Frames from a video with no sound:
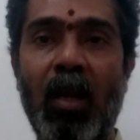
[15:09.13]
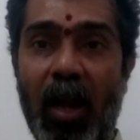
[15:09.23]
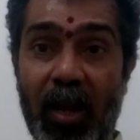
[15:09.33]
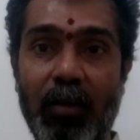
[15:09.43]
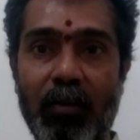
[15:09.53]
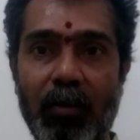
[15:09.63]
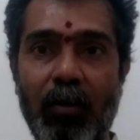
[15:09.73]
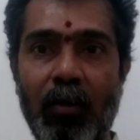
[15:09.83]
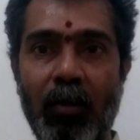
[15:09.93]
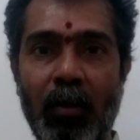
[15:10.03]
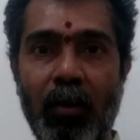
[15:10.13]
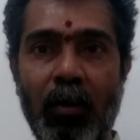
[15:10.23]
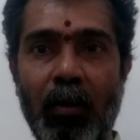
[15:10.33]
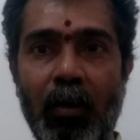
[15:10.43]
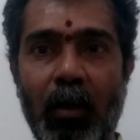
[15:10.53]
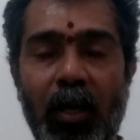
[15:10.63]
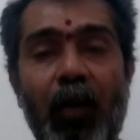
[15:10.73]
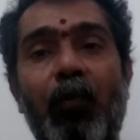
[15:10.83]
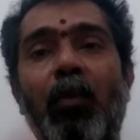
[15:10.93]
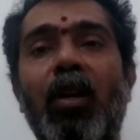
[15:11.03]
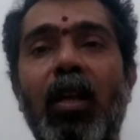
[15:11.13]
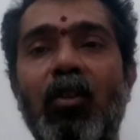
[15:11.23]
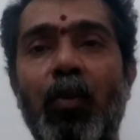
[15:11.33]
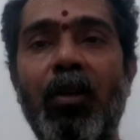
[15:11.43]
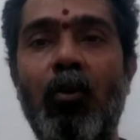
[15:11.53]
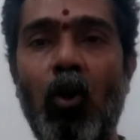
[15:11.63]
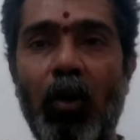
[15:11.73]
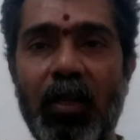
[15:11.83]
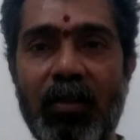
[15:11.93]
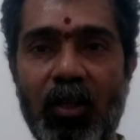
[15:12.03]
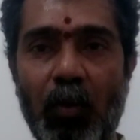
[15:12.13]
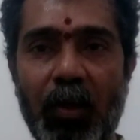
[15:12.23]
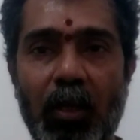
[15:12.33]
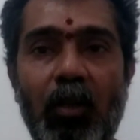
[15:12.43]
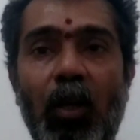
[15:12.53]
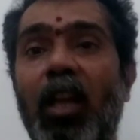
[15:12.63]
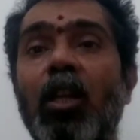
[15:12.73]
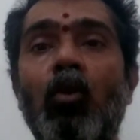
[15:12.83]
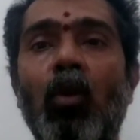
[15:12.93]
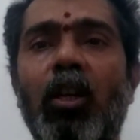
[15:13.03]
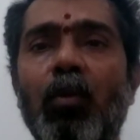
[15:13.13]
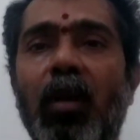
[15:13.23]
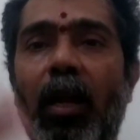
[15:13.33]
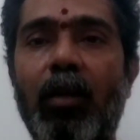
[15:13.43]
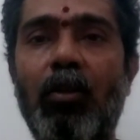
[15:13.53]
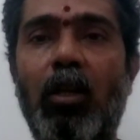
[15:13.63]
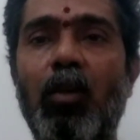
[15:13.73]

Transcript: And everybody is being taught in such a way that you need to accumulate.